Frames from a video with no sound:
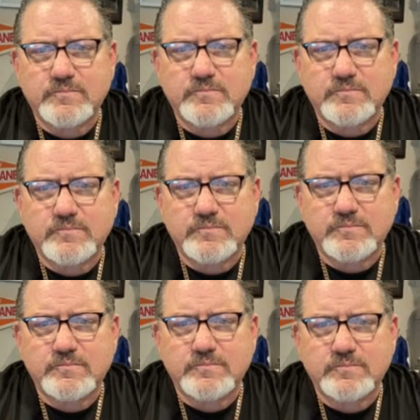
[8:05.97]

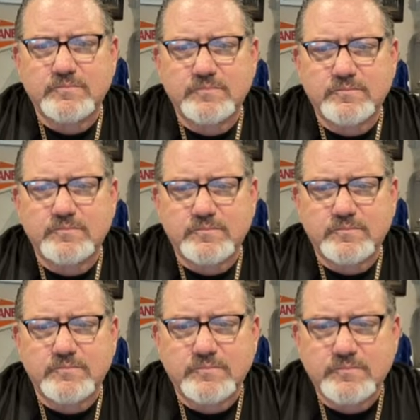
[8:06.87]

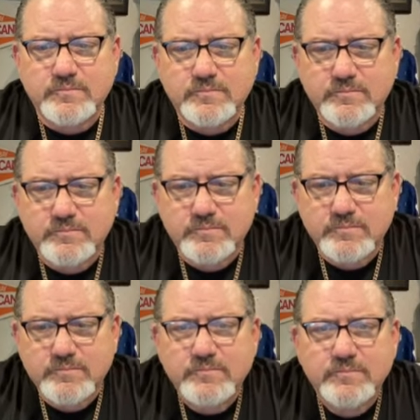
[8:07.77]

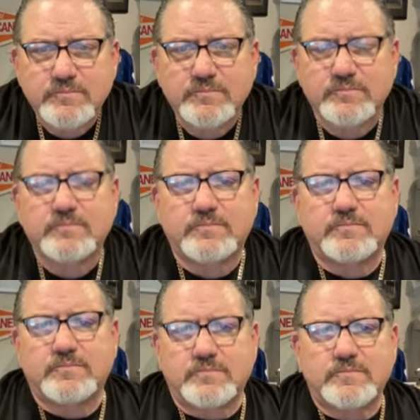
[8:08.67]

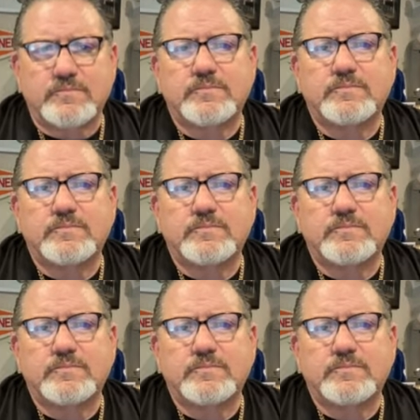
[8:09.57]
This person isn't speaking.